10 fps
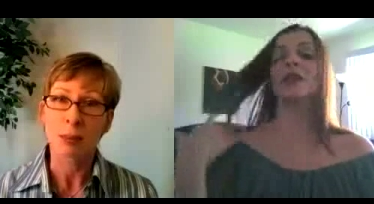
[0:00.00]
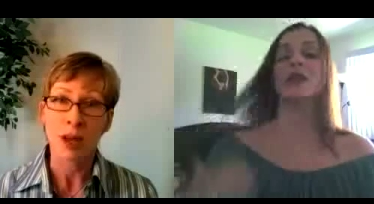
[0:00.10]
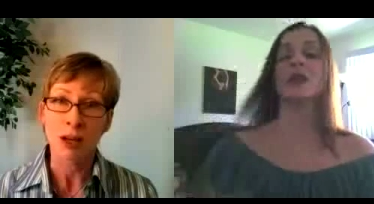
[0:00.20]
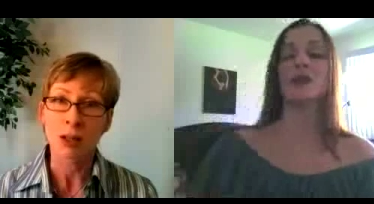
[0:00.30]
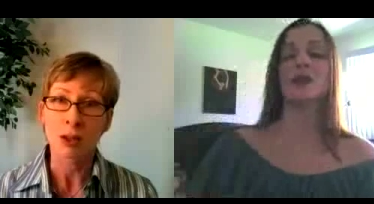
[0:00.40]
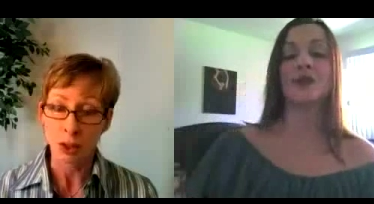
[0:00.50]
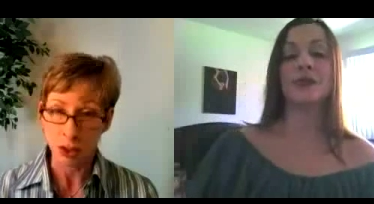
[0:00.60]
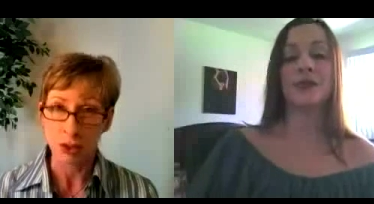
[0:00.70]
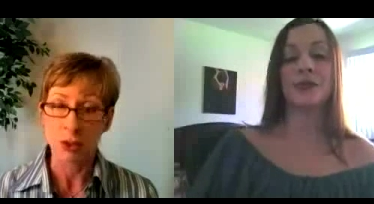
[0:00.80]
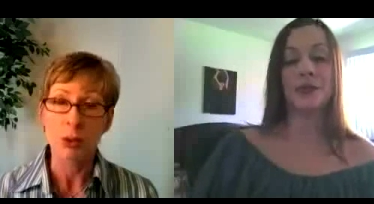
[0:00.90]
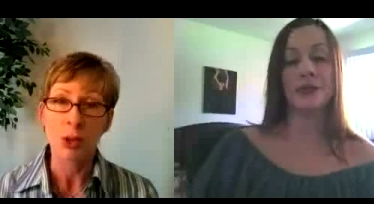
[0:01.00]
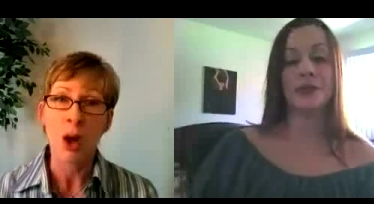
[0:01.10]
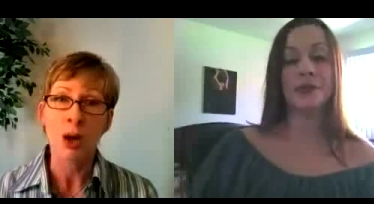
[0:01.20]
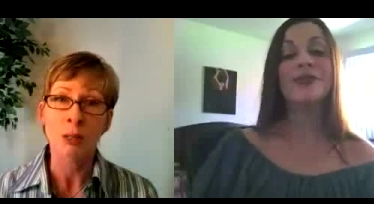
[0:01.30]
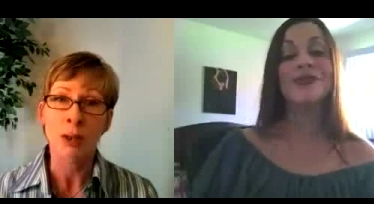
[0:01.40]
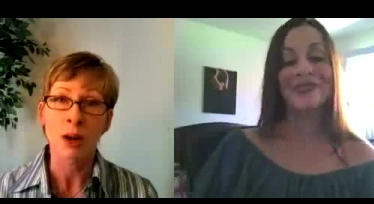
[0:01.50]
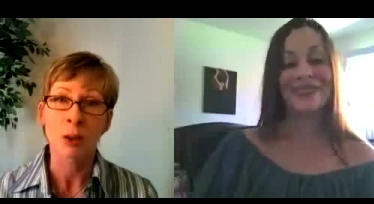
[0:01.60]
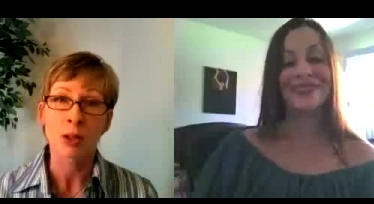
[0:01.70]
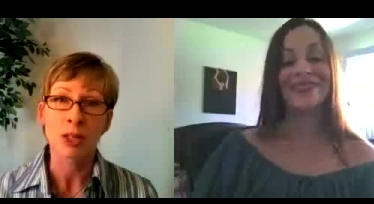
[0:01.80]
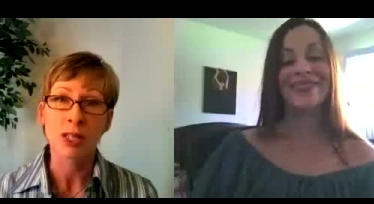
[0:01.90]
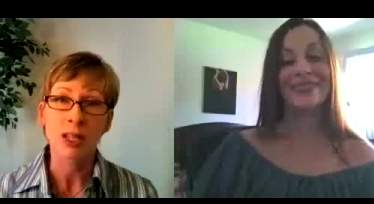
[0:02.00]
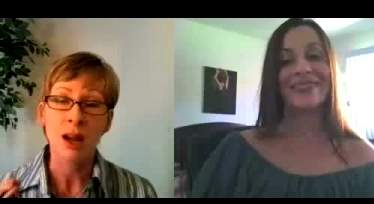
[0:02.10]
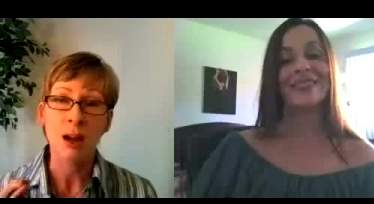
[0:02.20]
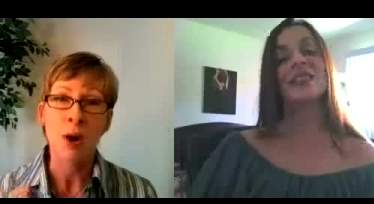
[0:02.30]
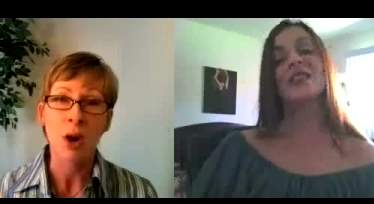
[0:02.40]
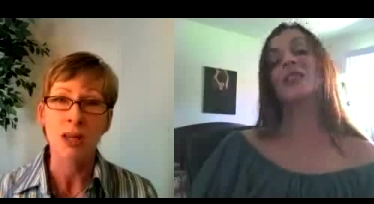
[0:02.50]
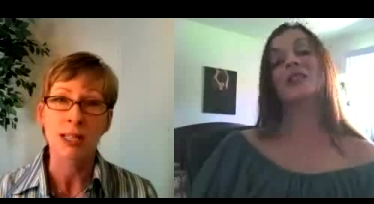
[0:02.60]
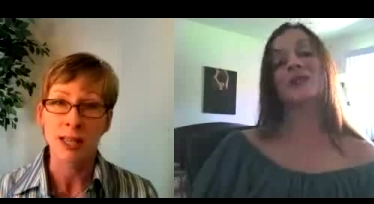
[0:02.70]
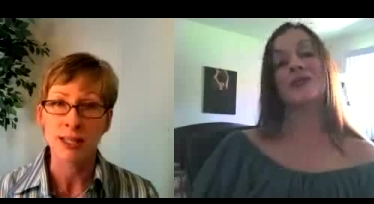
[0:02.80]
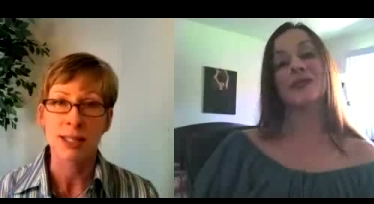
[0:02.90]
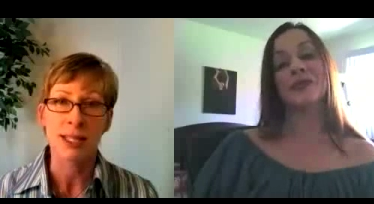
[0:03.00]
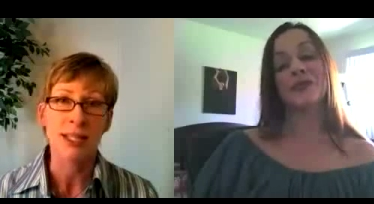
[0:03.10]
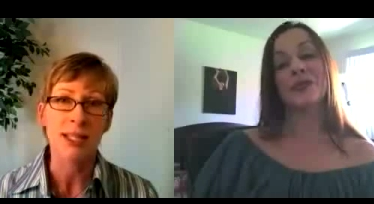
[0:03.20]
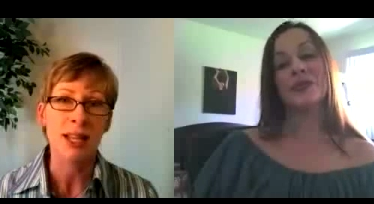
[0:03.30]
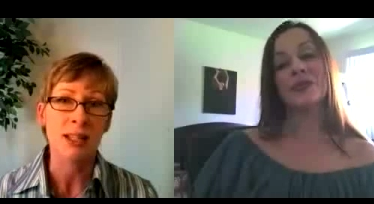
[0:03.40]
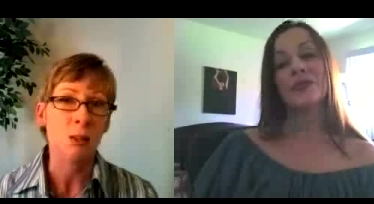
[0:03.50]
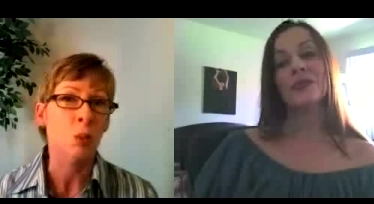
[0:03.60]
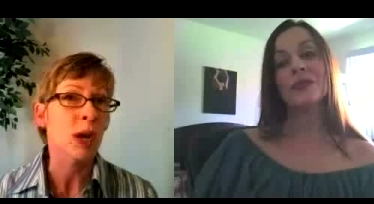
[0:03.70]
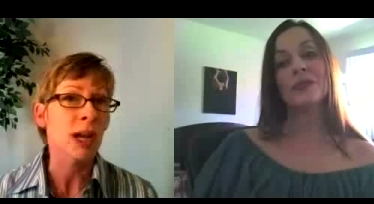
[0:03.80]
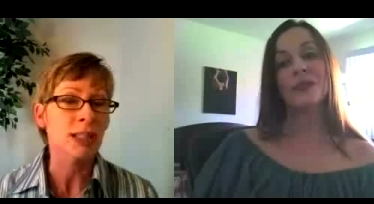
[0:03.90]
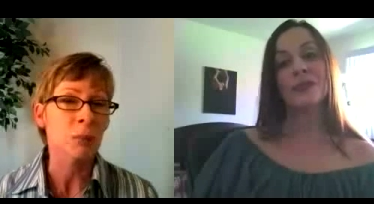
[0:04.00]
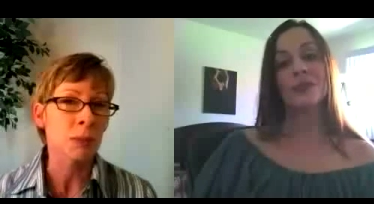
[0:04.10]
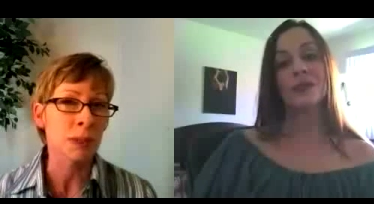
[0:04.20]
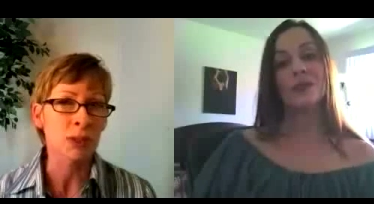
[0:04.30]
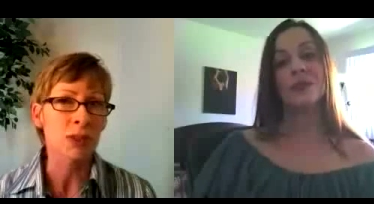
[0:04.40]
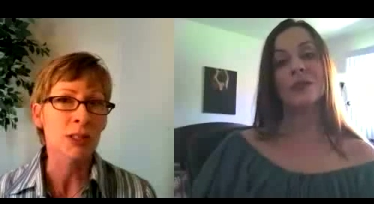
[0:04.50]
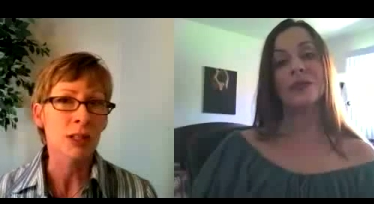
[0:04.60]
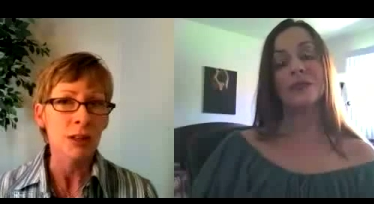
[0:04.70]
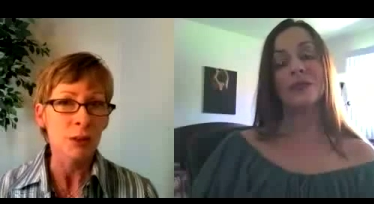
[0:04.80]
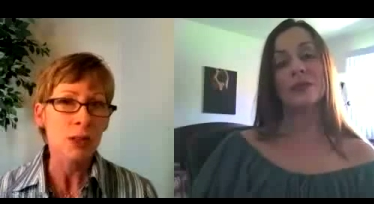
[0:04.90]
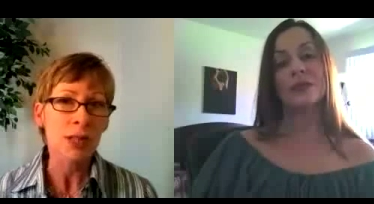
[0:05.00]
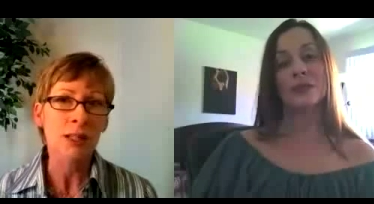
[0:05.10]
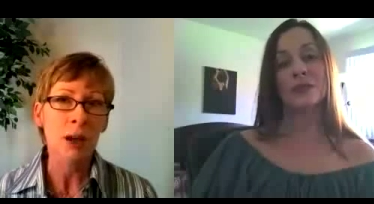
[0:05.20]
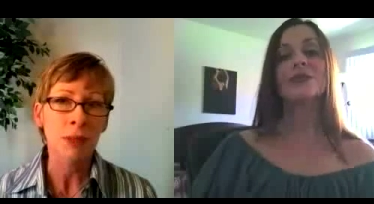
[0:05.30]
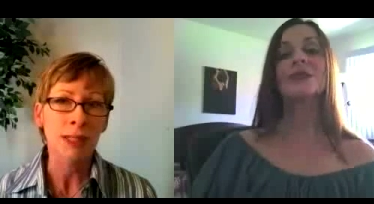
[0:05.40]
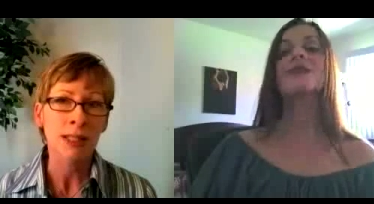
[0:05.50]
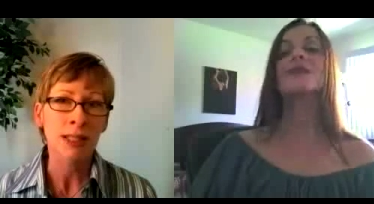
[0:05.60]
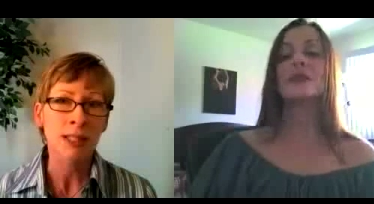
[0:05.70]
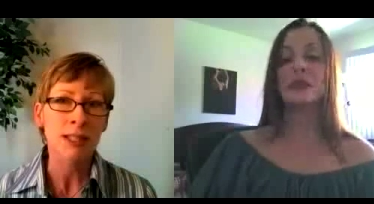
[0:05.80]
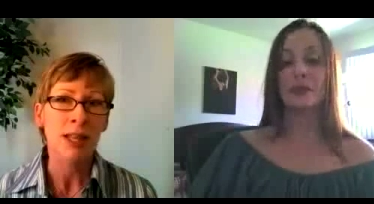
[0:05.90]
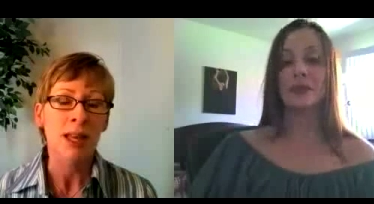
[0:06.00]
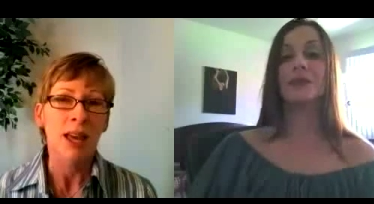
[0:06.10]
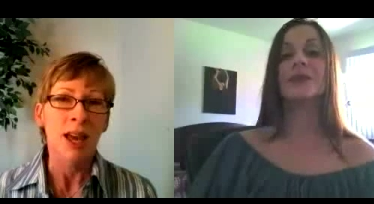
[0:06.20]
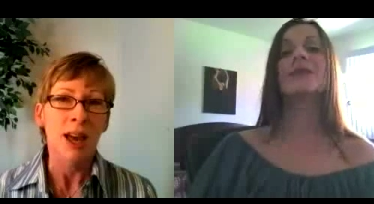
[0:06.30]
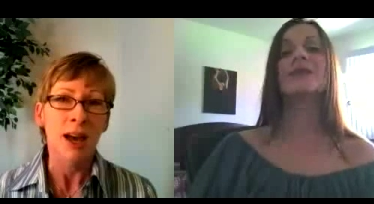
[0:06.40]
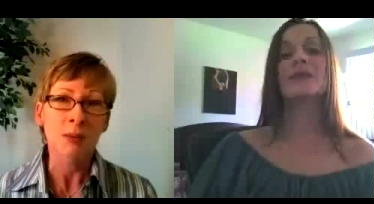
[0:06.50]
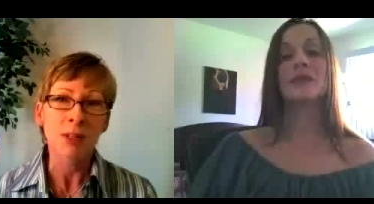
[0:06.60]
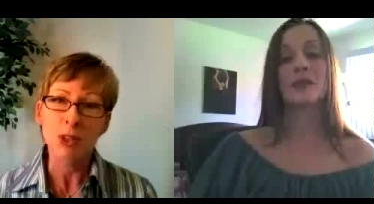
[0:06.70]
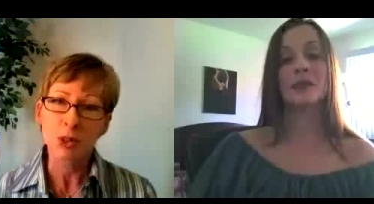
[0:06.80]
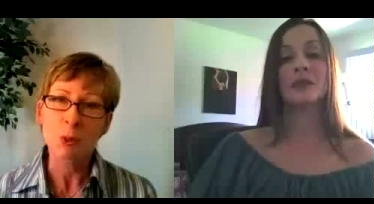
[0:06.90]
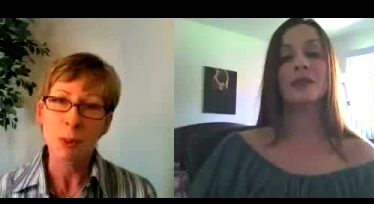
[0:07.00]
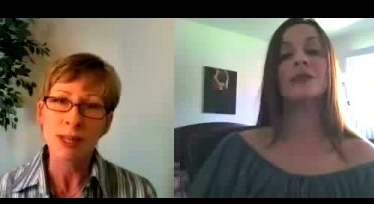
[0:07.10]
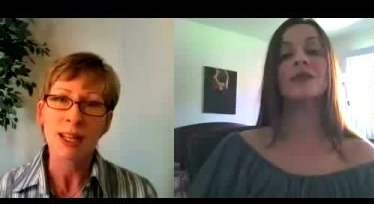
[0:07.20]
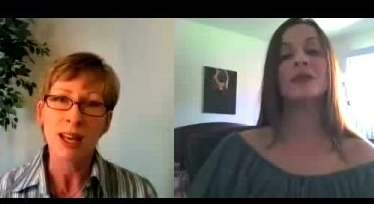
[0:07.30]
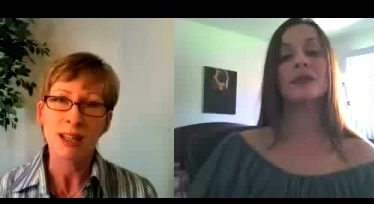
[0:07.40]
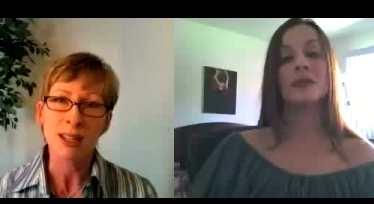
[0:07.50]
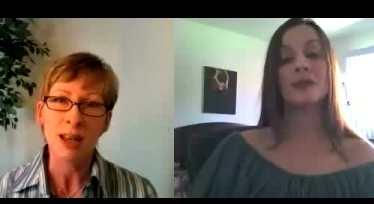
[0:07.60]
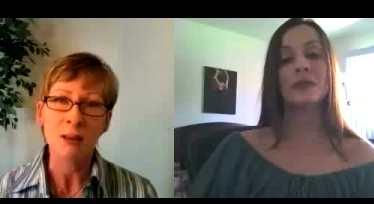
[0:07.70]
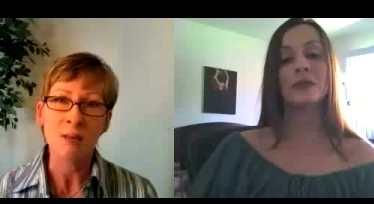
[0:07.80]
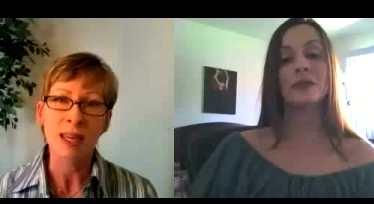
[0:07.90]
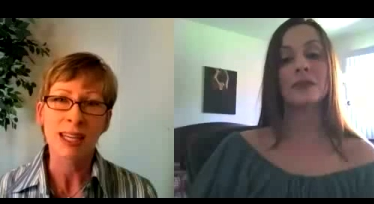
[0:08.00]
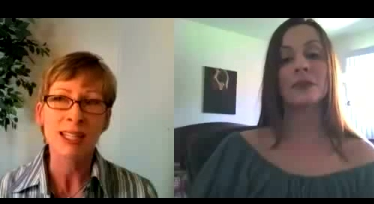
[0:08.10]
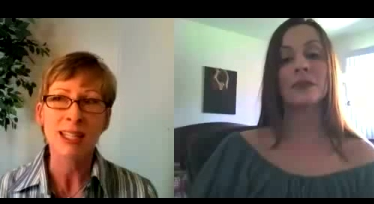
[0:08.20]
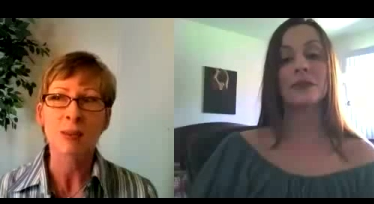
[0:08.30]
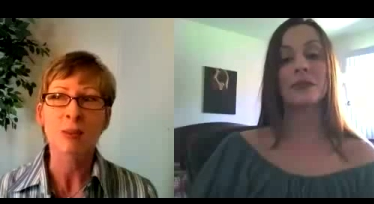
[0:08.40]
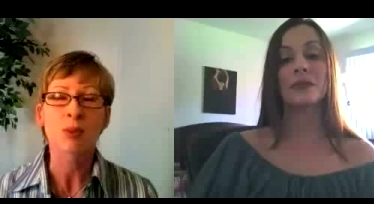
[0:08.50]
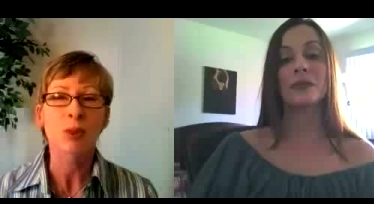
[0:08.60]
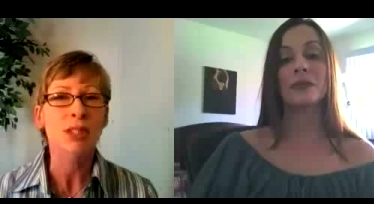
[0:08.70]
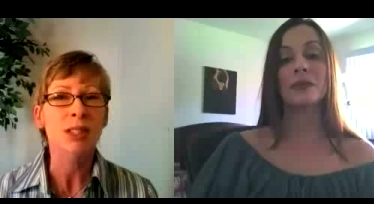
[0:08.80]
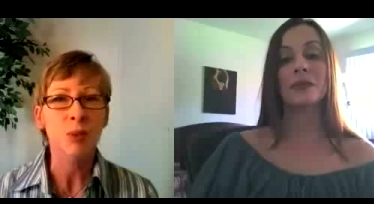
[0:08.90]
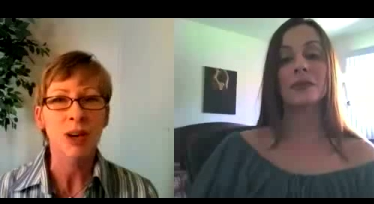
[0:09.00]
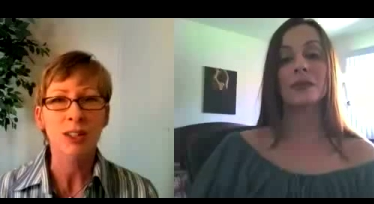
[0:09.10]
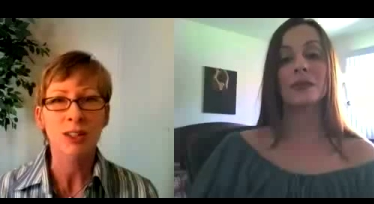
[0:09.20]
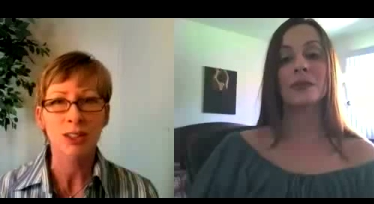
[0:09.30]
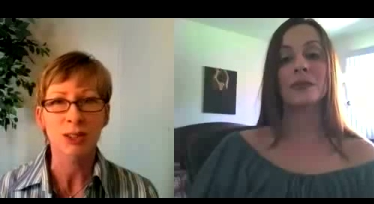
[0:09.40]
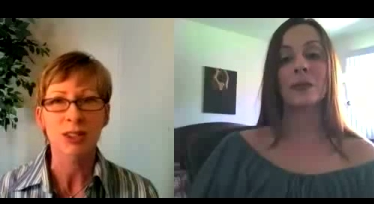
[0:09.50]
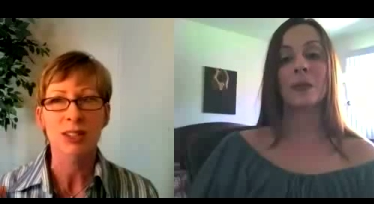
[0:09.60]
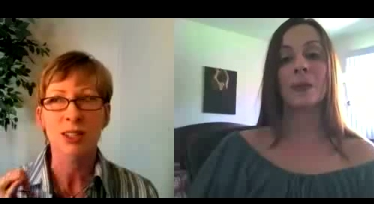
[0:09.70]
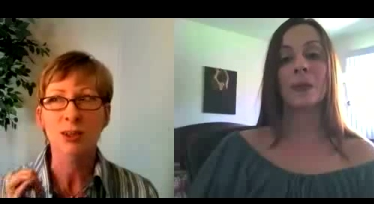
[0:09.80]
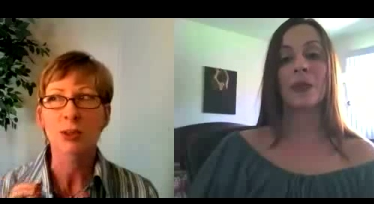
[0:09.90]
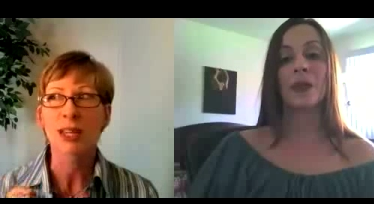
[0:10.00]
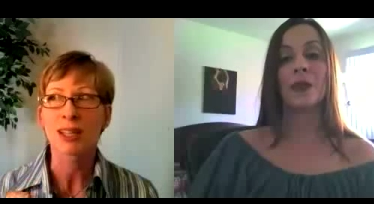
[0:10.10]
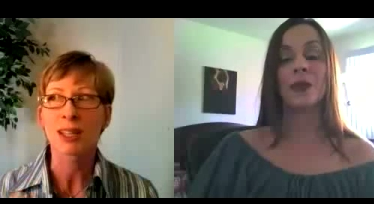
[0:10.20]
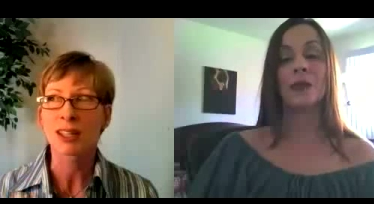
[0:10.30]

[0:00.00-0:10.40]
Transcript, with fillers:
Speaker 1: blogger who talked about um, R S S links as a way to build those incoming links. Um, did you spend a lot of time? I guess I really want you to, to like